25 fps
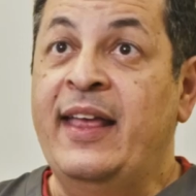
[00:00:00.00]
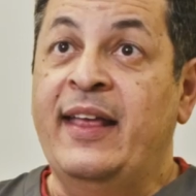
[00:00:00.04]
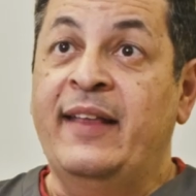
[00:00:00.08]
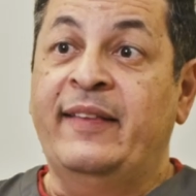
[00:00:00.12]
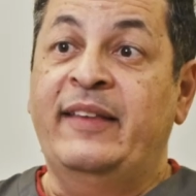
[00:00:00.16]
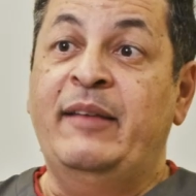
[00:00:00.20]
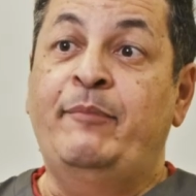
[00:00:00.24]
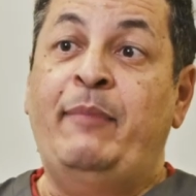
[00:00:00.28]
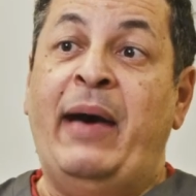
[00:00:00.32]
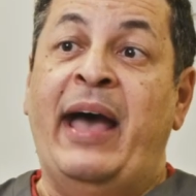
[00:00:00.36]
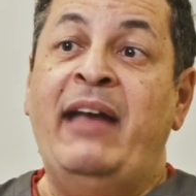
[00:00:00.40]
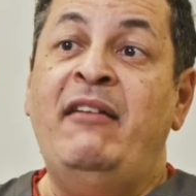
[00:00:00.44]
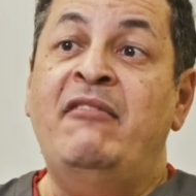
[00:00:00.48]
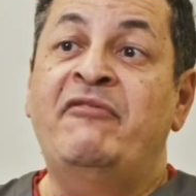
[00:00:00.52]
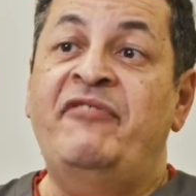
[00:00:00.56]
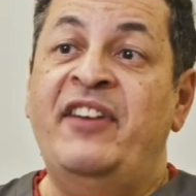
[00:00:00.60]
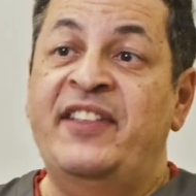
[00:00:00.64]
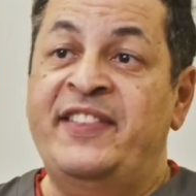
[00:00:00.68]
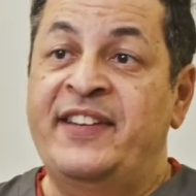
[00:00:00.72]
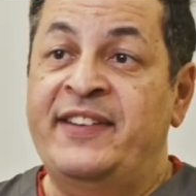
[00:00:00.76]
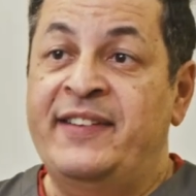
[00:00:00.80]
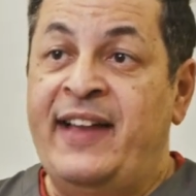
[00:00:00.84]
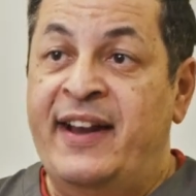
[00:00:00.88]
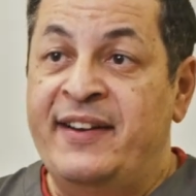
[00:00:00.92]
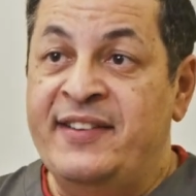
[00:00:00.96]
The
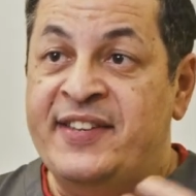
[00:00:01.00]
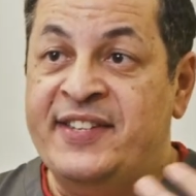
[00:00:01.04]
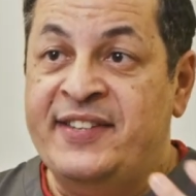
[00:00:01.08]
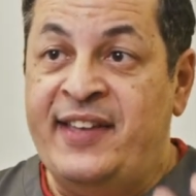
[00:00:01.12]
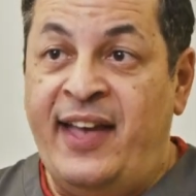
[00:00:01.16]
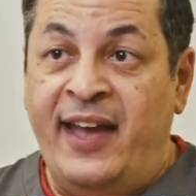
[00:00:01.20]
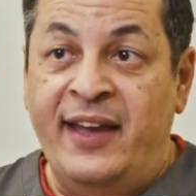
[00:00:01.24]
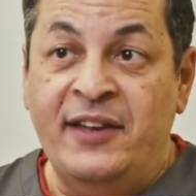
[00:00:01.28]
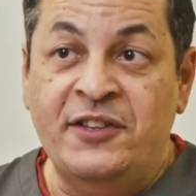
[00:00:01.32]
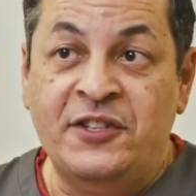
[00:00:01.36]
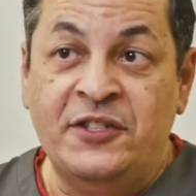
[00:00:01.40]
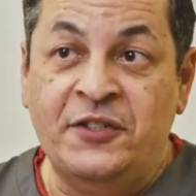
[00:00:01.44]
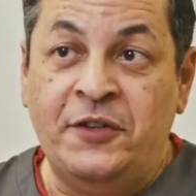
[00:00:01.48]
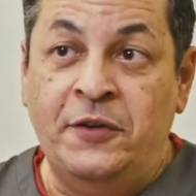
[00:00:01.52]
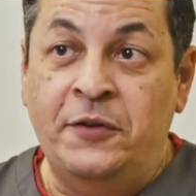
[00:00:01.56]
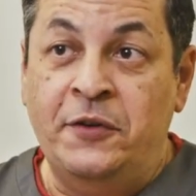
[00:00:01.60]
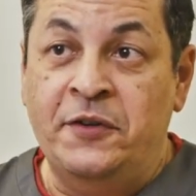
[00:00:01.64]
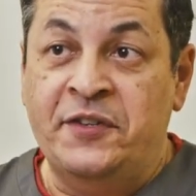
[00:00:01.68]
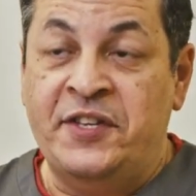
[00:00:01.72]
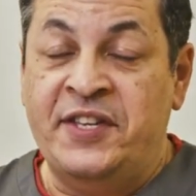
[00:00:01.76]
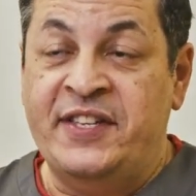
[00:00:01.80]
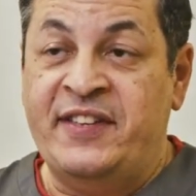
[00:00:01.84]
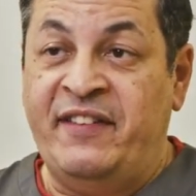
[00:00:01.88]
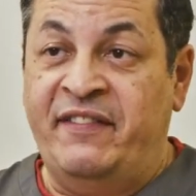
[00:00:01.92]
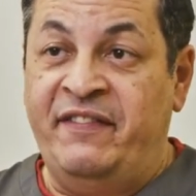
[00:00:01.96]
bioveterinary science
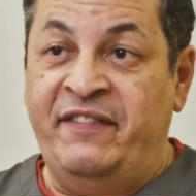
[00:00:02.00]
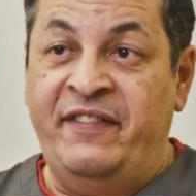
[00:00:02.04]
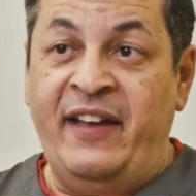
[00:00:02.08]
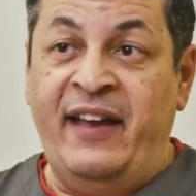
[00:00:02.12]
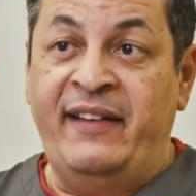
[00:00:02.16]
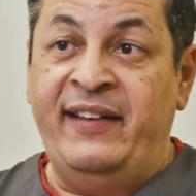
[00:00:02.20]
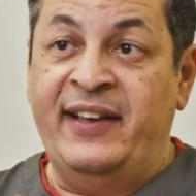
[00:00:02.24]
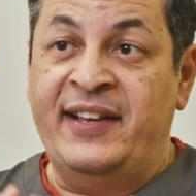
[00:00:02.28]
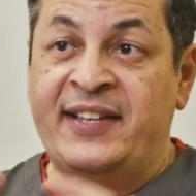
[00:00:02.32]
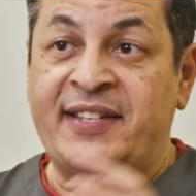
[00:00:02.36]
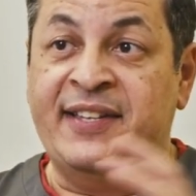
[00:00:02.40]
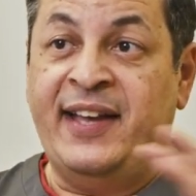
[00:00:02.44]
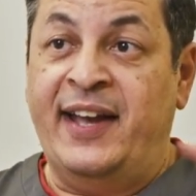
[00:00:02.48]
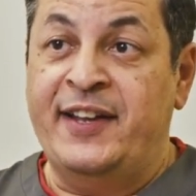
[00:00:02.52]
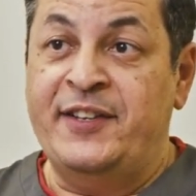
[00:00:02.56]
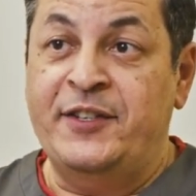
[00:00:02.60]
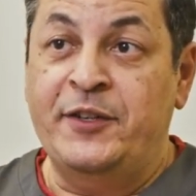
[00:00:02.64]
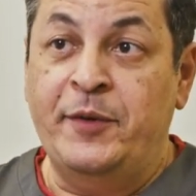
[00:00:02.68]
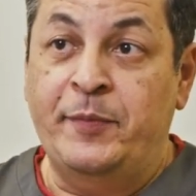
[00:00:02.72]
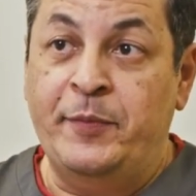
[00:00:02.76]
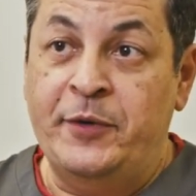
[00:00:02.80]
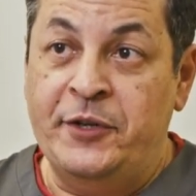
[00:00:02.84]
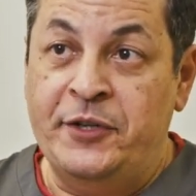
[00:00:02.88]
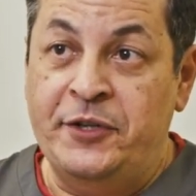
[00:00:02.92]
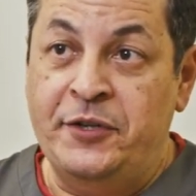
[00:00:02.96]
course is a very exciting
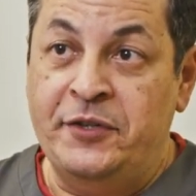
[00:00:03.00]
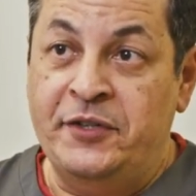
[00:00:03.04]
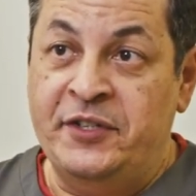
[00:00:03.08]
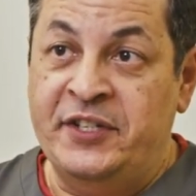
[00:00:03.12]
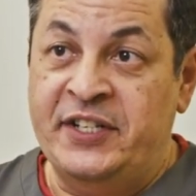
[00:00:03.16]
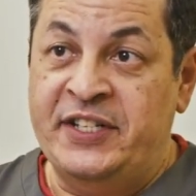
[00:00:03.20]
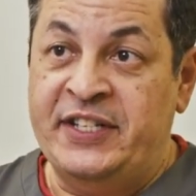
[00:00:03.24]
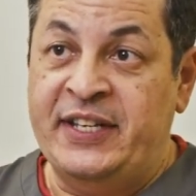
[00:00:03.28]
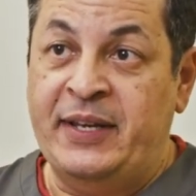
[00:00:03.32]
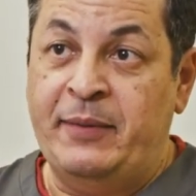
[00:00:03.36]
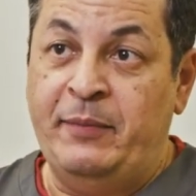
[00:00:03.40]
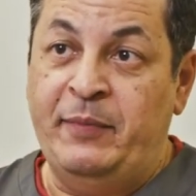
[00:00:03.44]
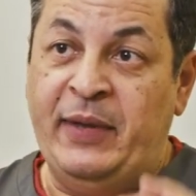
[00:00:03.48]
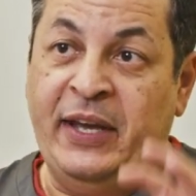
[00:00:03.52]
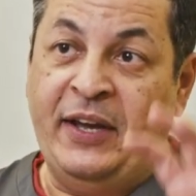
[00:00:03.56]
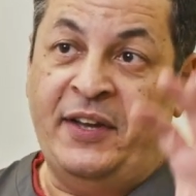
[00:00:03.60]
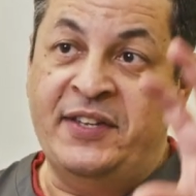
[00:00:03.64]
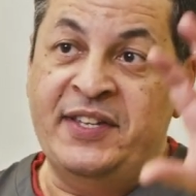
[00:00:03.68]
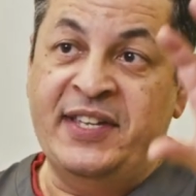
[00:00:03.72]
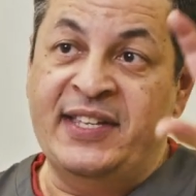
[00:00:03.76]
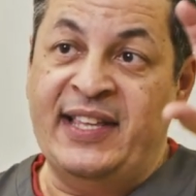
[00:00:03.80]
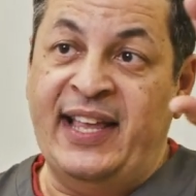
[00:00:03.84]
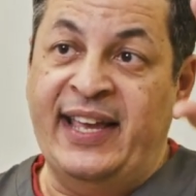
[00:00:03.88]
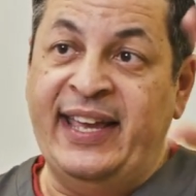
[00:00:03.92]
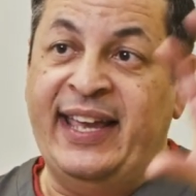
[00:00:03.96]
opportunity because
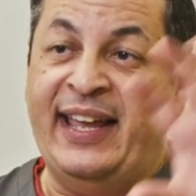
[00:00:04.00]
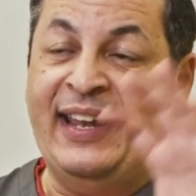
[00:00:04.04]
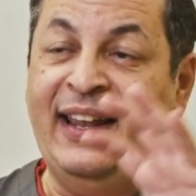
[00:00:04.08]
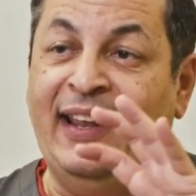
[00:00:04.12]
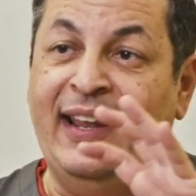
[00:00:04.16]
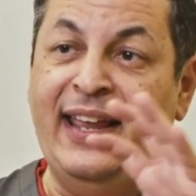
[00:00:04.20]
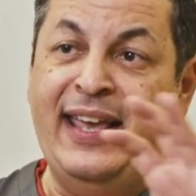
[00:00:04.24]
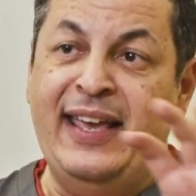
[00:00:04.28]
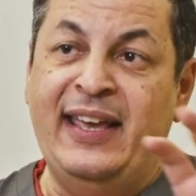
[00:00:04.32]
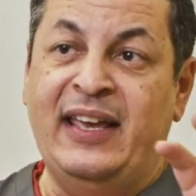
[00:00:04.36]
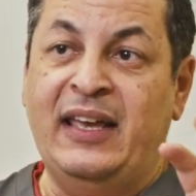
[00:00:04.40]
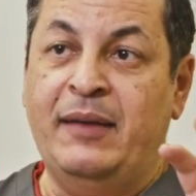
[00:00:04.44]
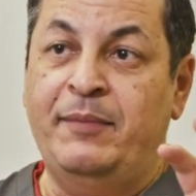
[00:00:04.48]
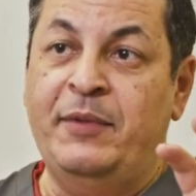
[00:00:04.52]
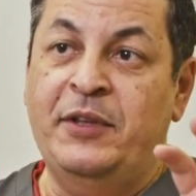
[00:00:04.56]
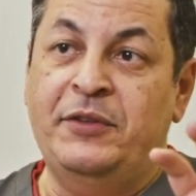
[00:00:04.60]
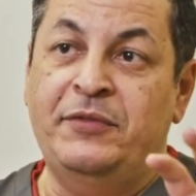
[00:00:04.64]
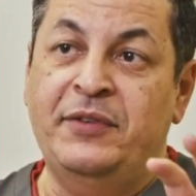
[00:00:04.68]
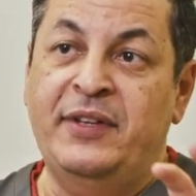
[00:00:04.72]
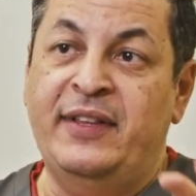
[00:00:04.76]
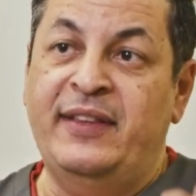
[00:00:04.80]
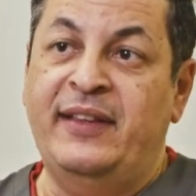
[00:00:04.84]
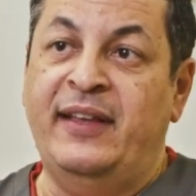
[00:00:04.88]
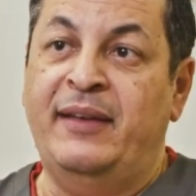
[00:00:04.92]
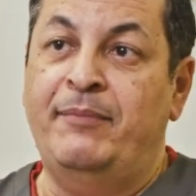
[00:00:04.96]
it's like a link
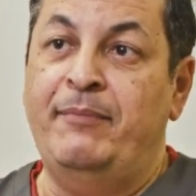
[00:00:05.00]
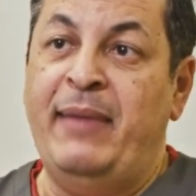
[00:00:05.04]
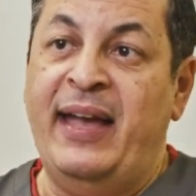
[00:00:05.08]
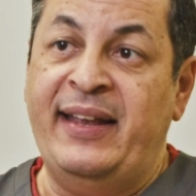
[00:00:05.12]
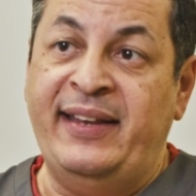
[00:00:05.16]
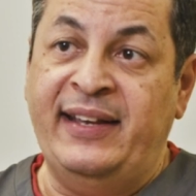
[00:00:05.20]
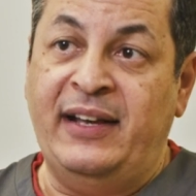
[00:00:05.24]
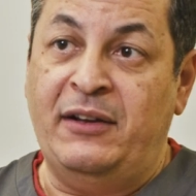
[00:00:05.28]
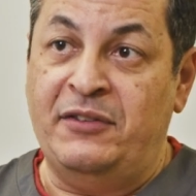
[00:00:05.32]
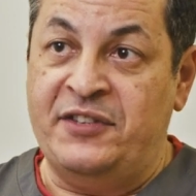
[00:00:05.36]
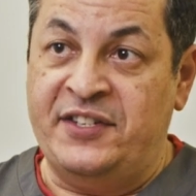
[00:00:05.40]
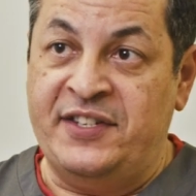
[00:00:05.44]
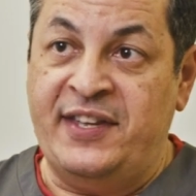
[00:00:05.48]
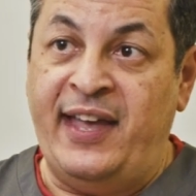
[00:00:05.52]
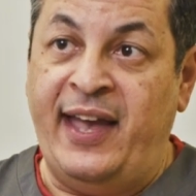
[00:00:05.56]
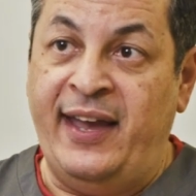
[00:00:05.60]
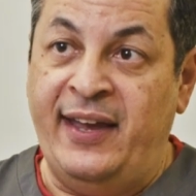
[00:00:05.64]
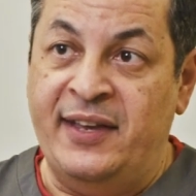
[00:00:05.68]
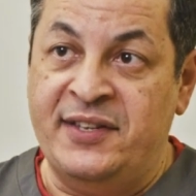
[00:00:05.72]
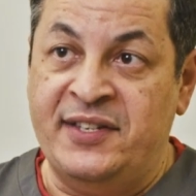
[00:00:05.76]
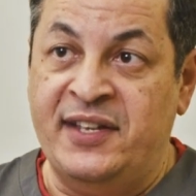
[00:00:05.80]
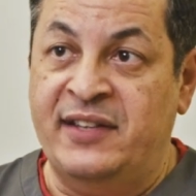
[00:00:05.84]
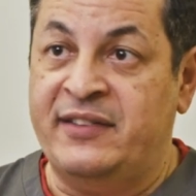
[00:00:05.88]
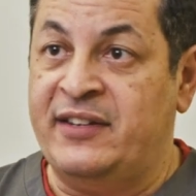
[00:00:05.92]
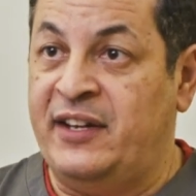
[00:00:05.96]
between the medical
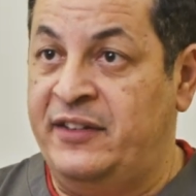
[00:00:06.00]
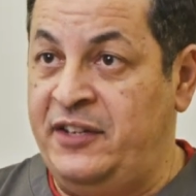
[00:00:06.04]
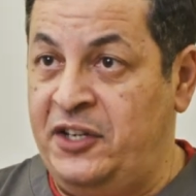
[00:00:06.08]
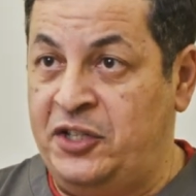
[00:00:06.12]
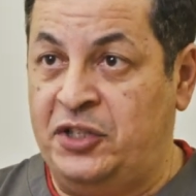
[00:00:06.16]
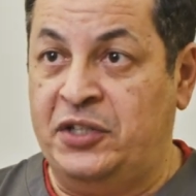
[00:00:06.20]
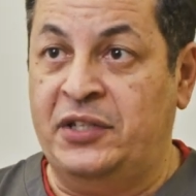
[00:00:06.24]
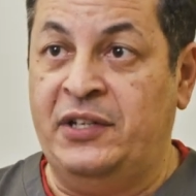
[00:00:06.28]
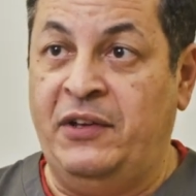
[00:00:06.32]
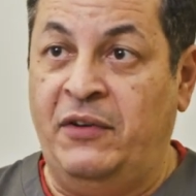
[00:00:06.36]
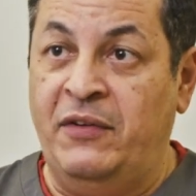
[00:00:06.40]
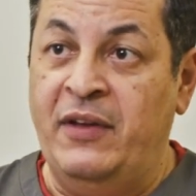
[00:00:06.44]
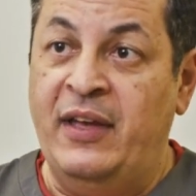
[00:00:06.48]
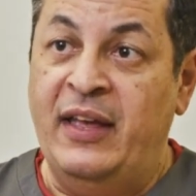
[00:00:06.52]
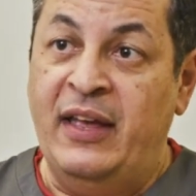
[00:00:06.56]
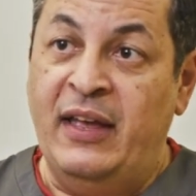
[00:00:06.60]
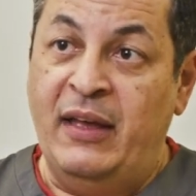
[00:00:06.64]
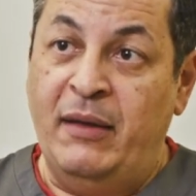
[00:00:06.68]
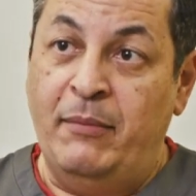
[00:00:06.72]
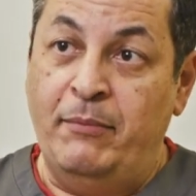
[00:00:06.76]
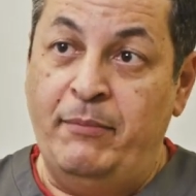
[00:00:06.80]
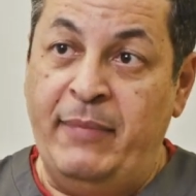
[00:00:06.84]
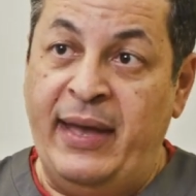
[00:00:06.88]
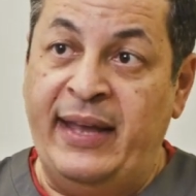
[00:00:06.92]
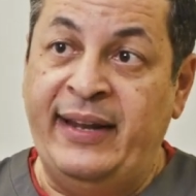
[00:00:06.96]
science, the traditional
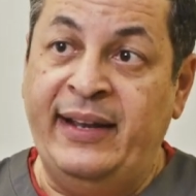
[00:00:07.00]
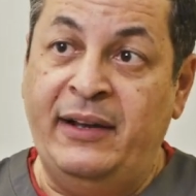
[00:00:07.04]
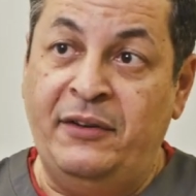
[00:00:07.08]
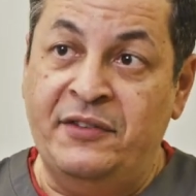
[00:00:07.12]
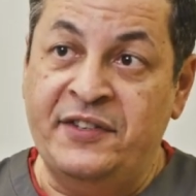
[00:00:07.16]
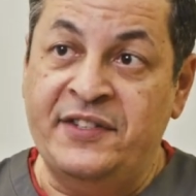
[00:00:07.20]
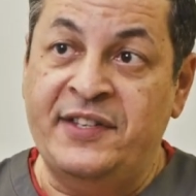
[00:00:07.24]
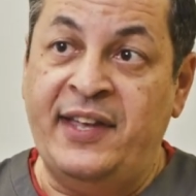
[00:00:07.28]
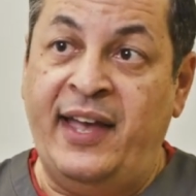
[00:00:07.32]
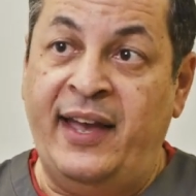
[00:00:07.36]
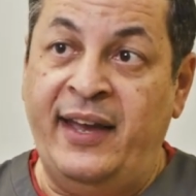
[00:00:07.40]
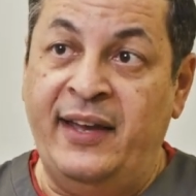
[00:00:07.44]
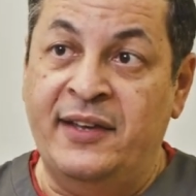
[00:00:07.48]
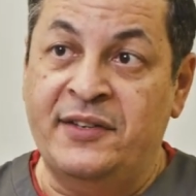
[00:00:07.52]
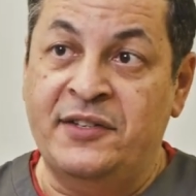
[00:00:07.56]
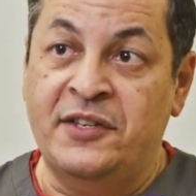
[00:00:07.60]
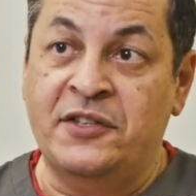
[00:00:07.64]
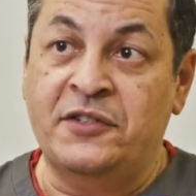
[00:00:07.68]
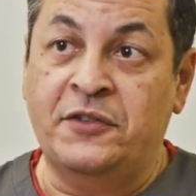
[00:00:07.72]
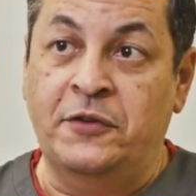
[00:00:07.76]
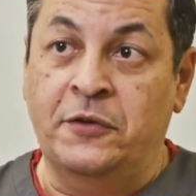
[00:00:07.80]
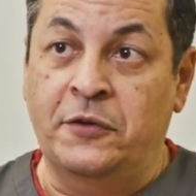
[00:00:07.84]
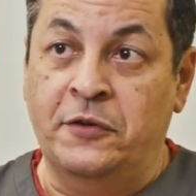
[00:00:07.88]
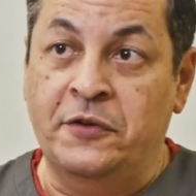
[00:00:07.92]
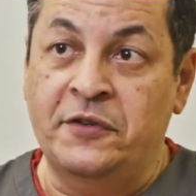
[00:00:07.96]
medical sciences
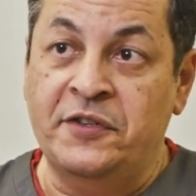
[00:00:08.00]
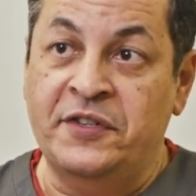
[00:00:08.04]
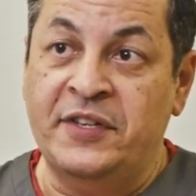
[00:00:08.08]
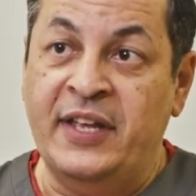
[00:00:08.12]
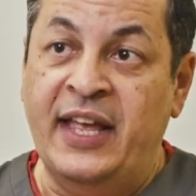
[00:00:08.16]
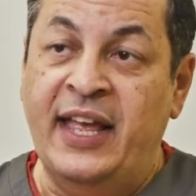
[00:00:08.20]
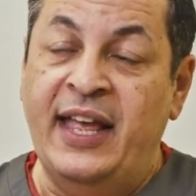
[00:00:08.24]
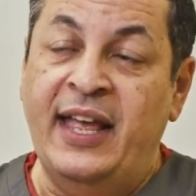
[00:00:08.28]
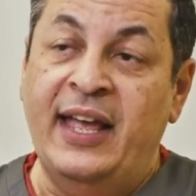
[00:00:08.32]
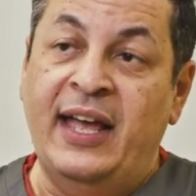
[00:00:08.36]
course,